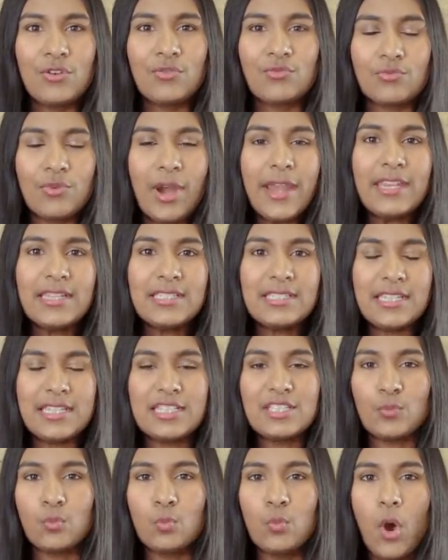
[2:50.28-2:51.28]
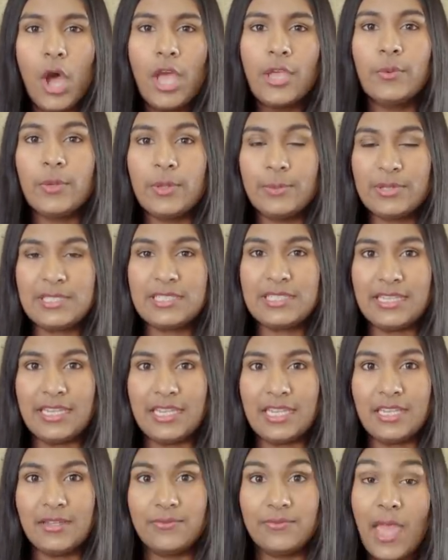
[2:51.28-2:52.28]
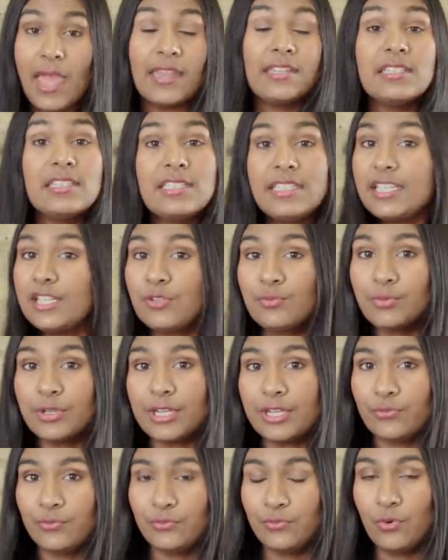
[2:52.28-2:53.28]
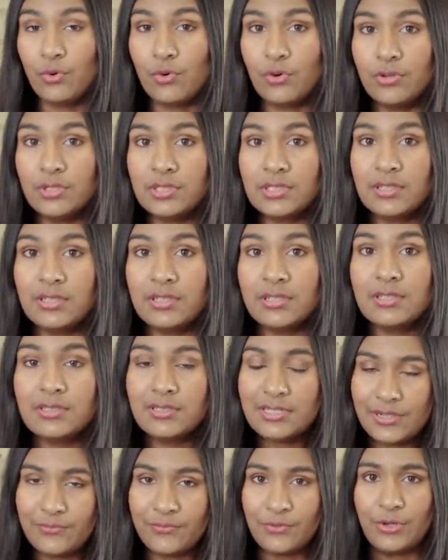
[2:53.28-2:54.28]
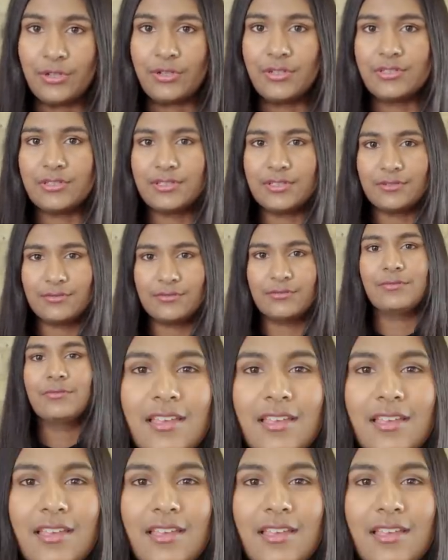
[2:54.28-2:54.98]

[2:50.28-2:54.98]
Race is why we perceive, and indeed reinforce, difference.